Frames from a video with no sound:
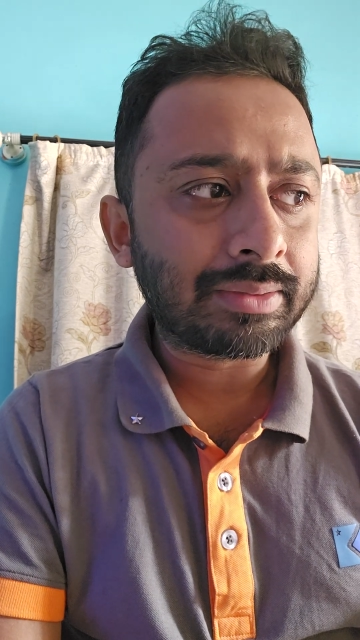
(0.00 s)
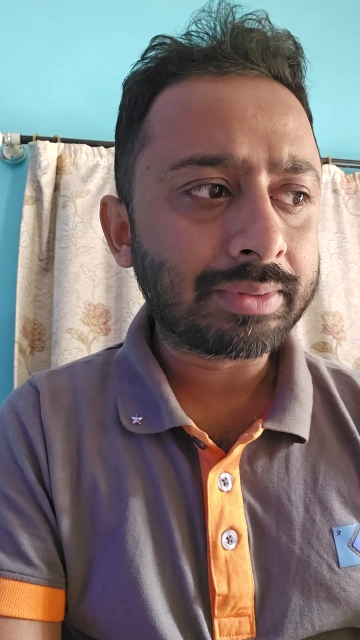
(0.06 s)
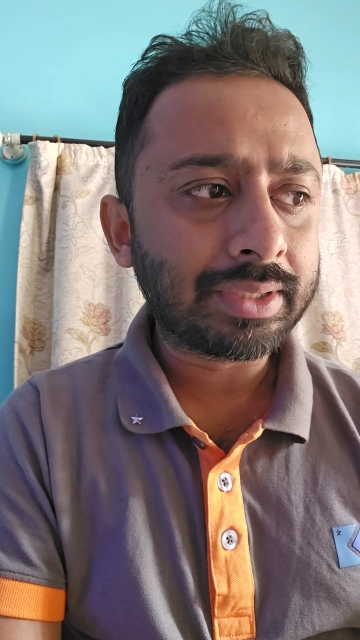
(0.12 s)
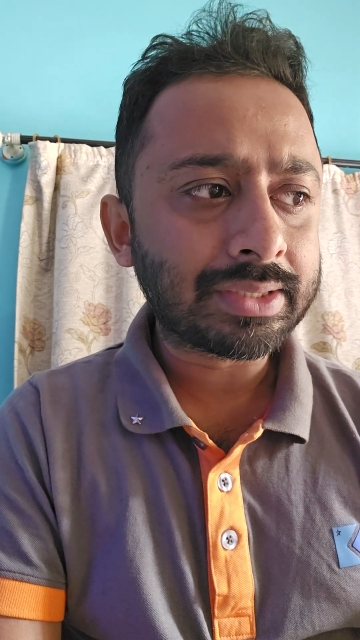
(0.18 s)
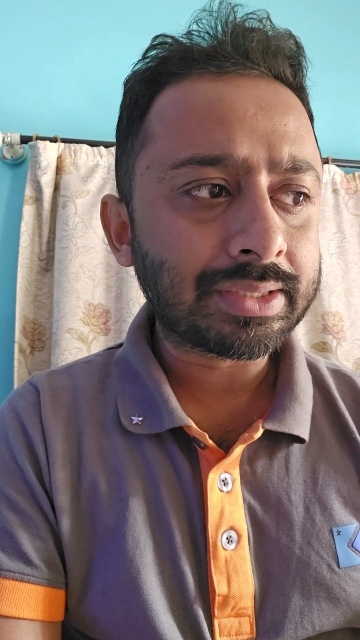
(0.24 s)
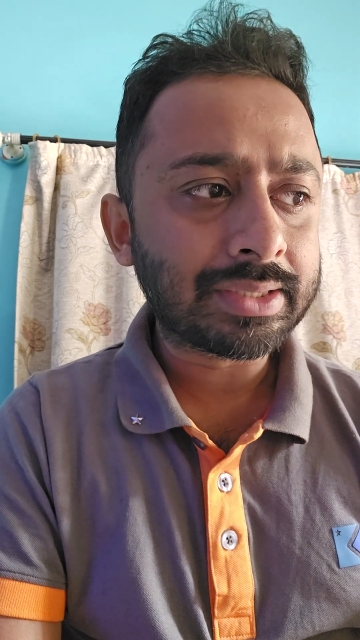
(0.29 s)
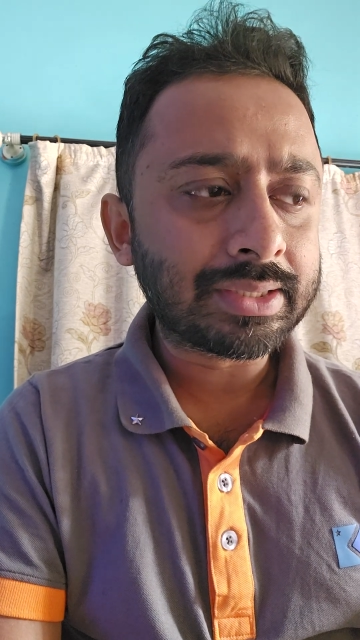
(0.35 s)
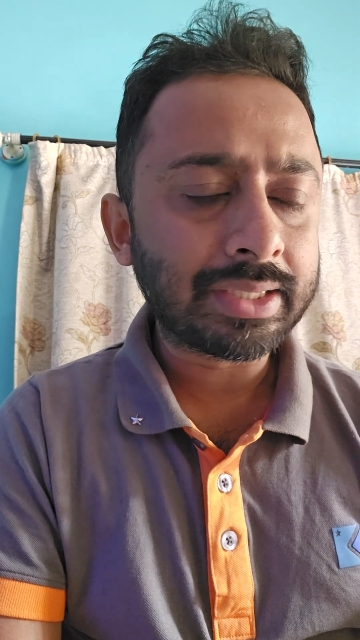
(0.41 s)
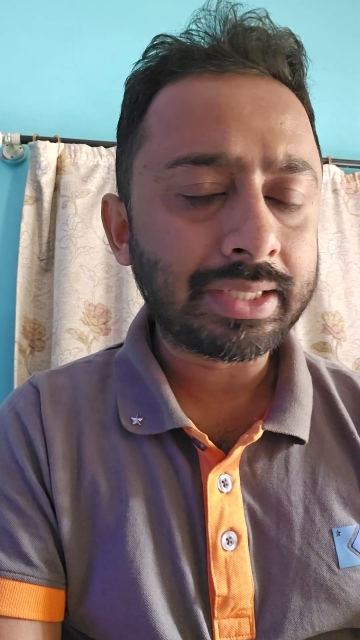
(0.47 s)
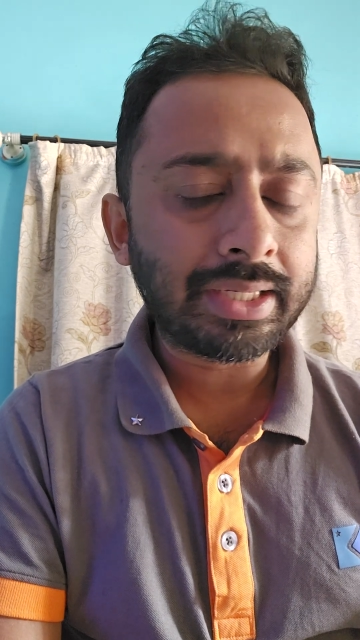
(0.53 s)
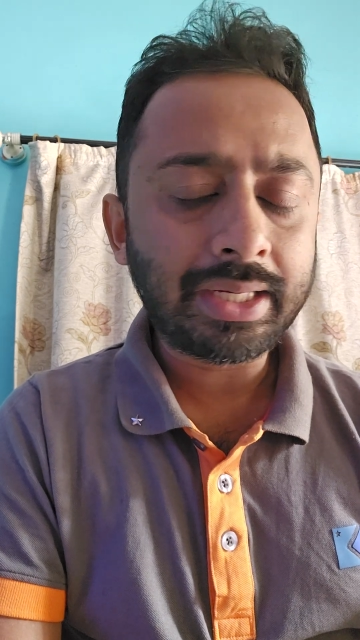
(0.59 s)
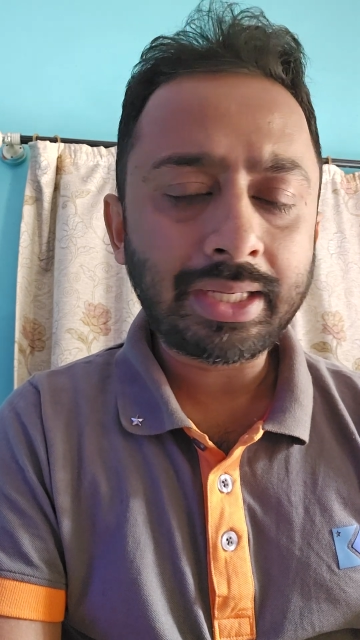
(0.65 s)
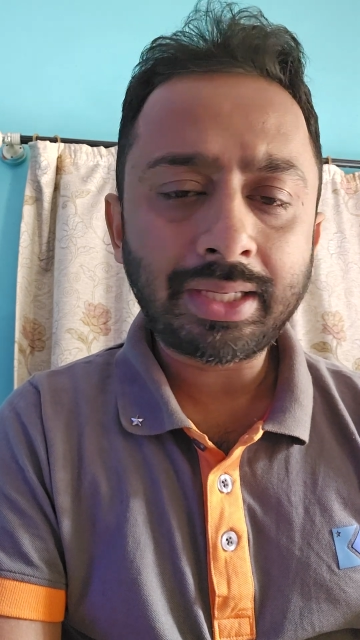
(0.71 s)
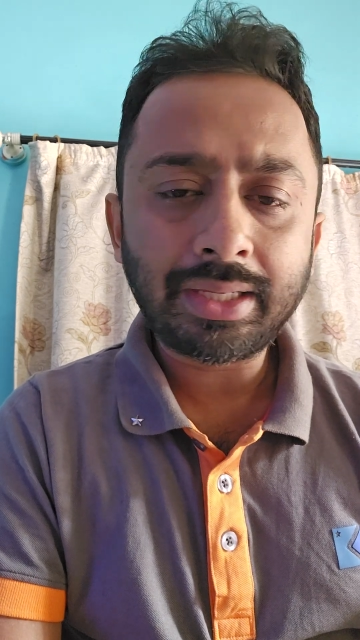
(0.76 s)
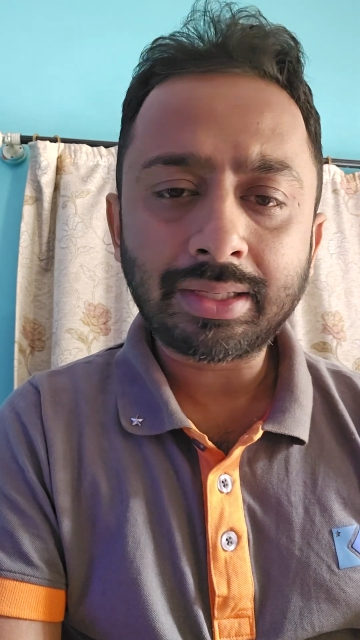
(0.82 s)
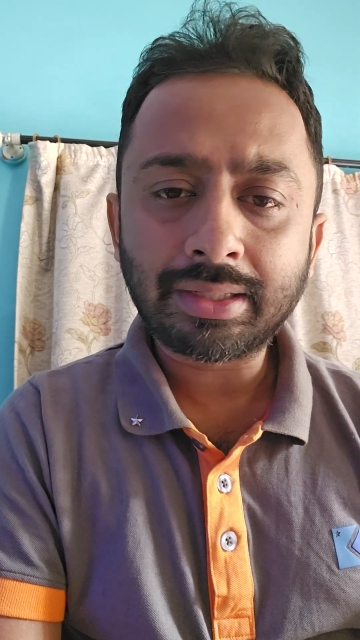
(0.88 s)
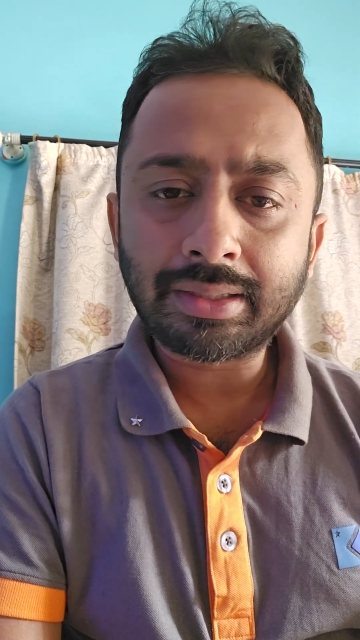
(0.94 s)

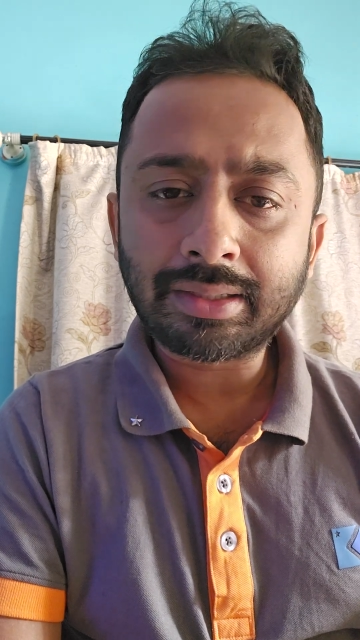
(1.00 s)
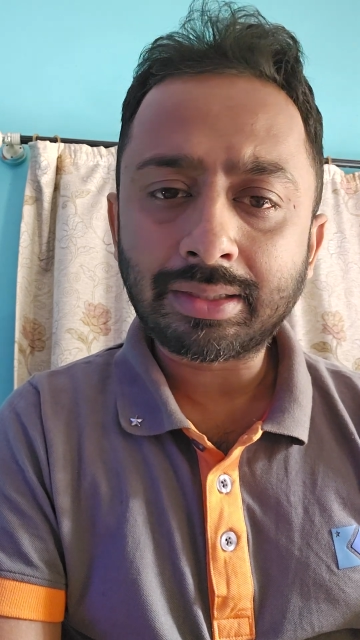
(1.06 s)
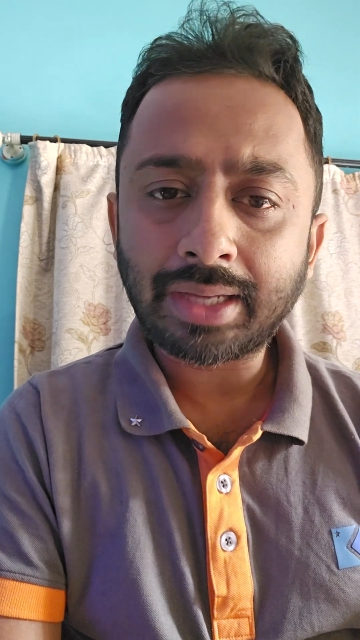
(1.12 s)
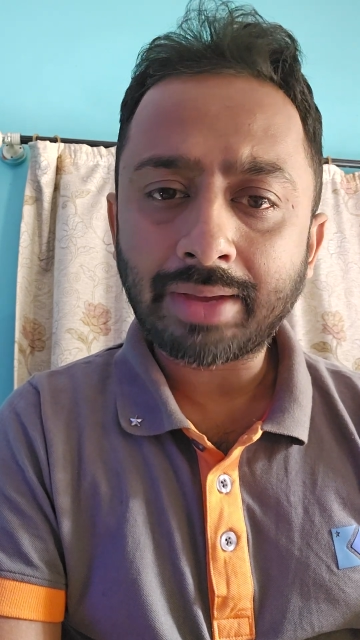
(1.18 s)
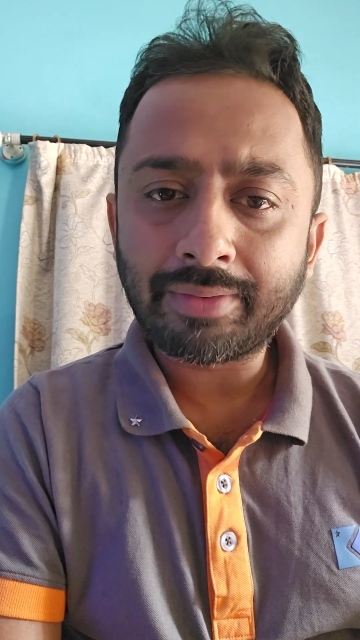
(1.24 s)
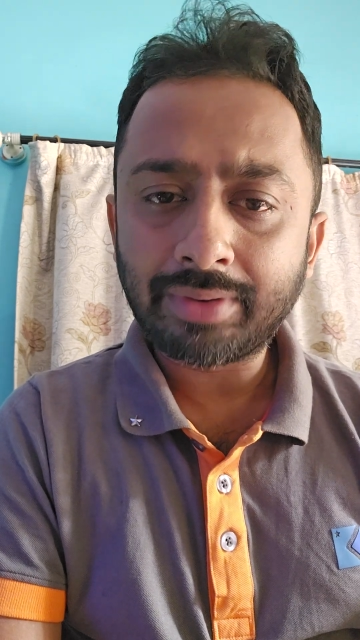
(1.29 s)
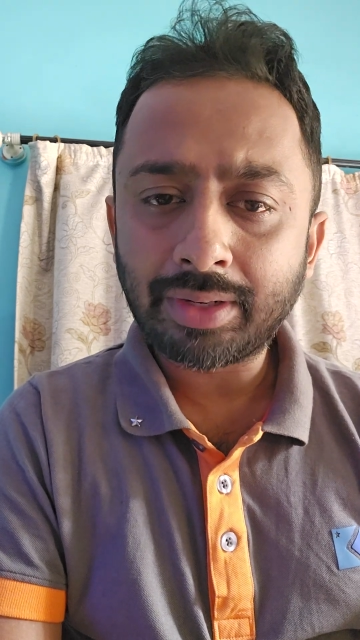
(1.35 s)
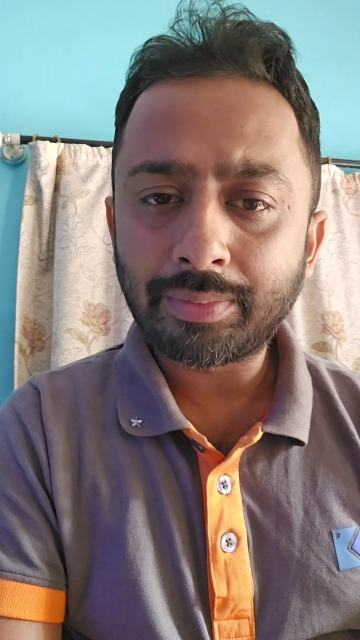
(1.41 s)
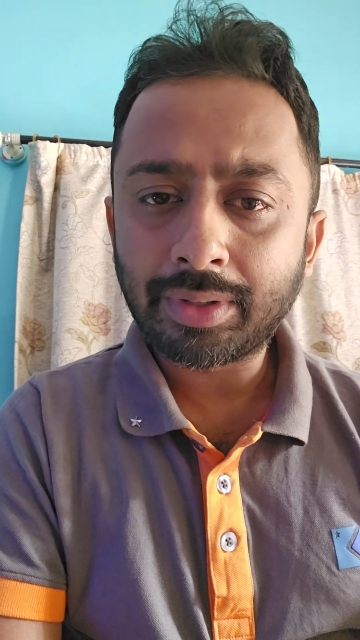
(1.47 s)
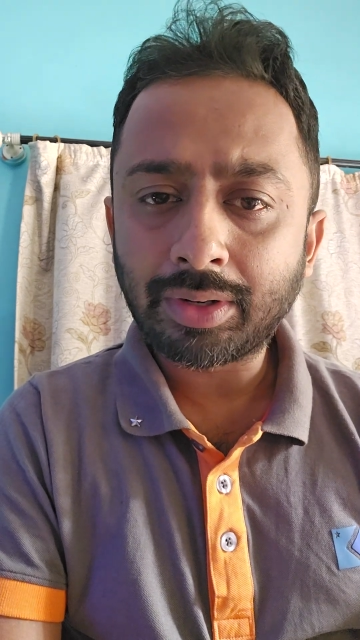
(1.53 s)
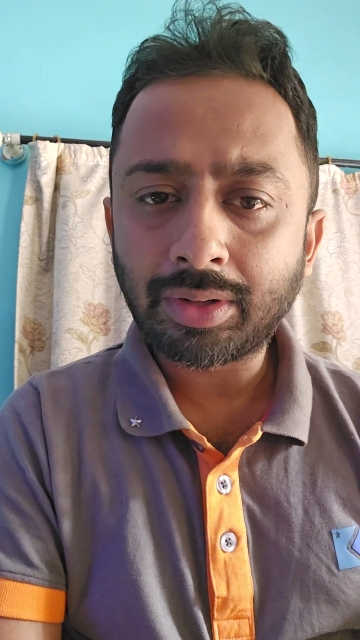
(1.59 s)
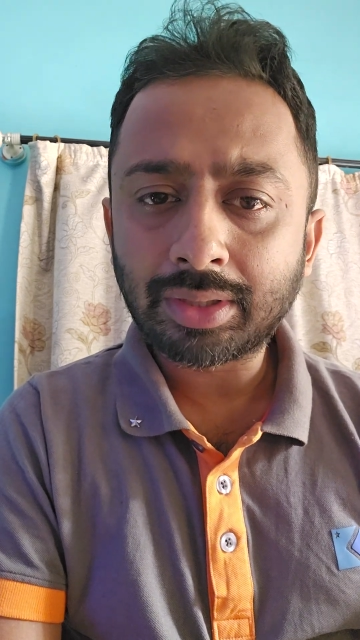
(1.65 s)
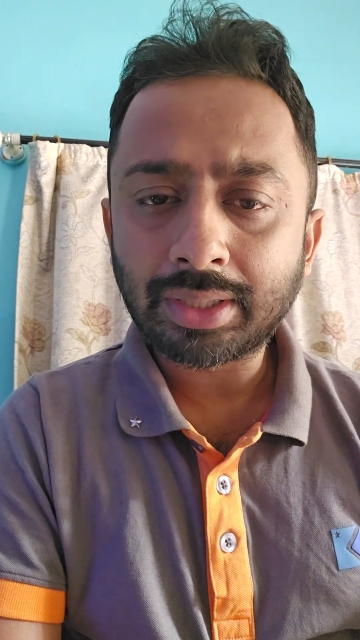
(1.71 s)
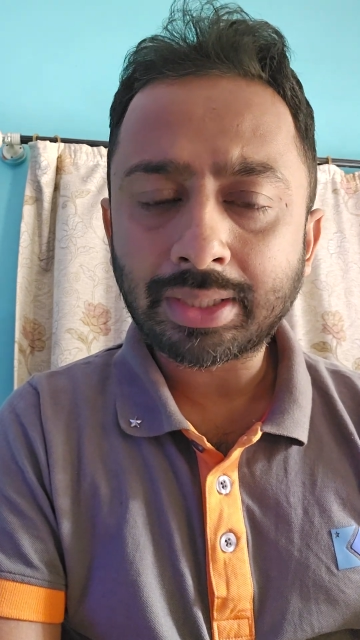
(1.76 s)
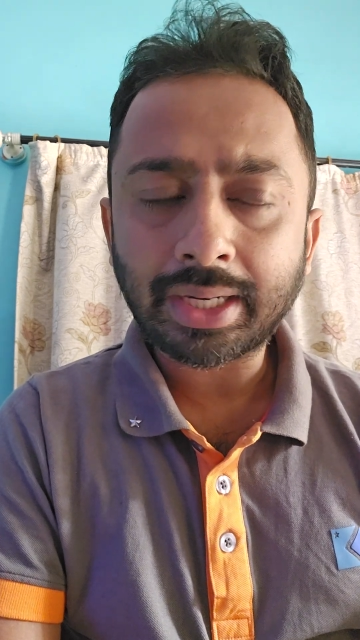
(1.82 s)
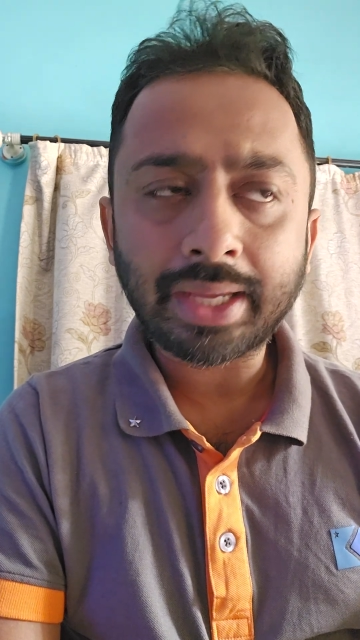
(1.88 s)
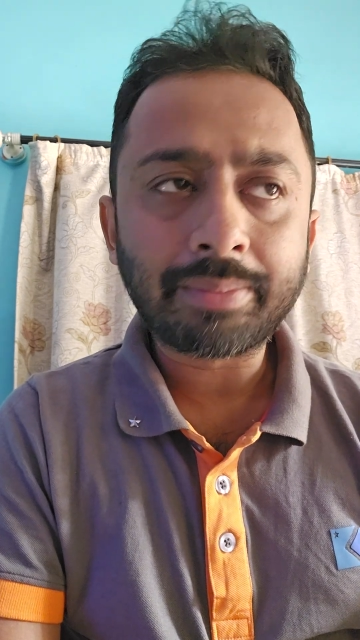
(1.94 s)
necessarily available
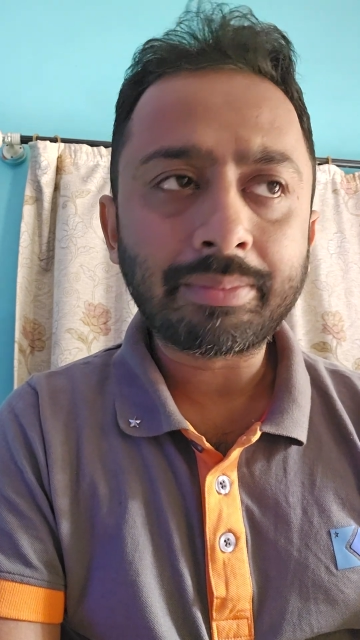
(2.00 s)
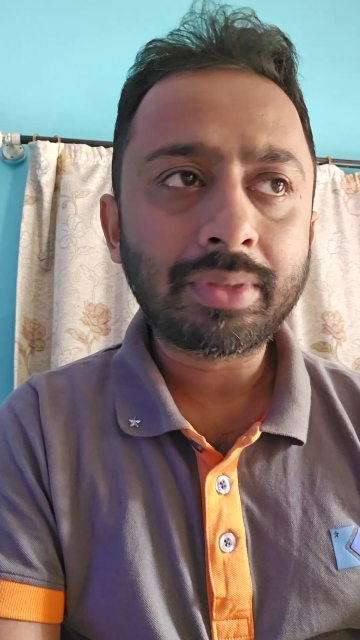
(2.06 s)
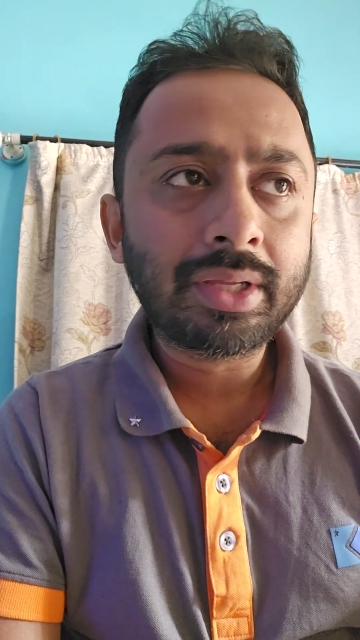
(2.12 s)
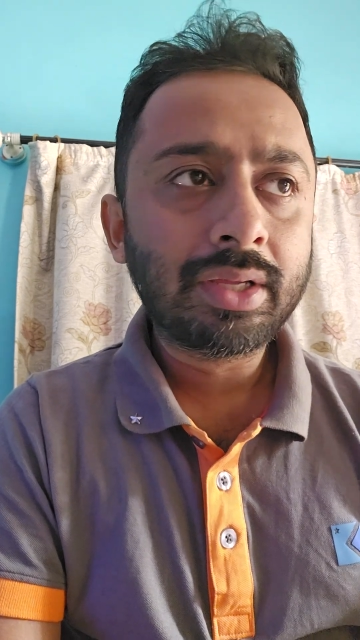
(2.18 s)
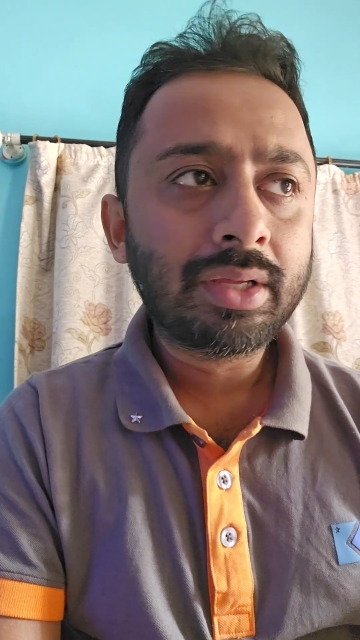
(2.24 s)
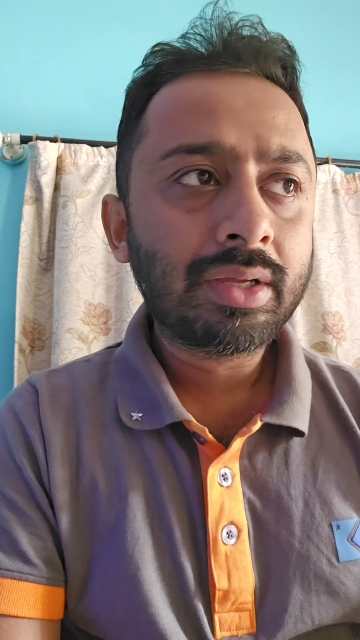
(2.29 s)
all the time.